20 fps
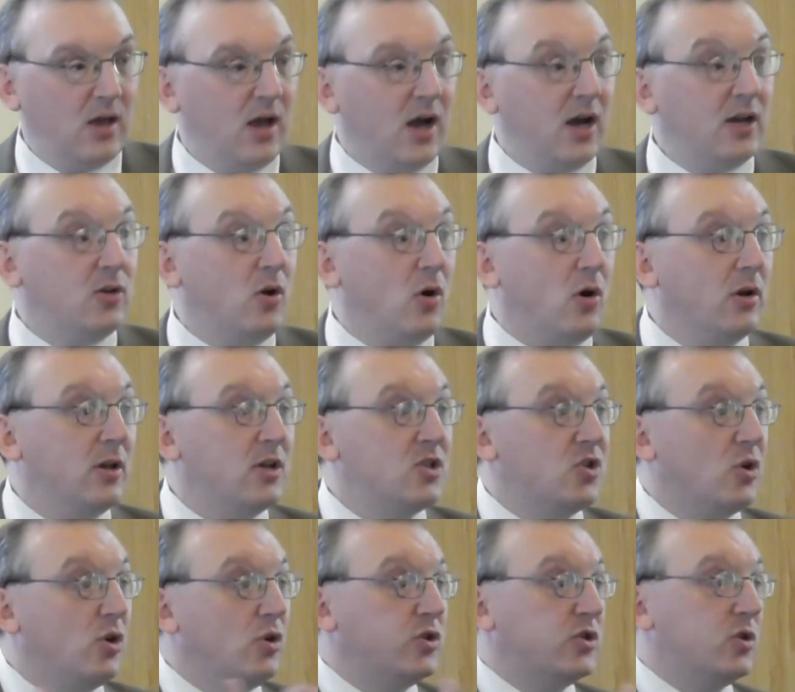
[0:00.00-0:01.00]
And God is
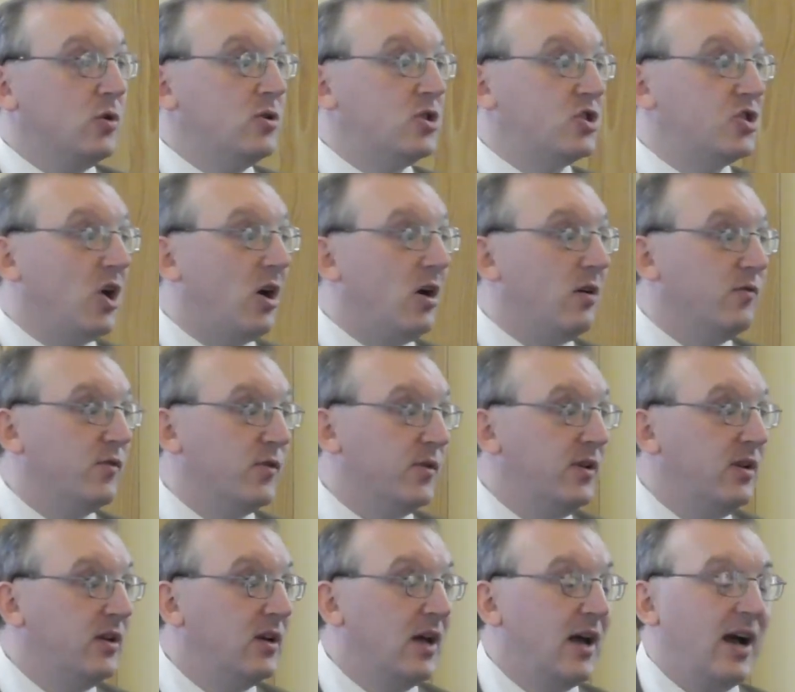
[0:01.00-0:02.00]
also sovereign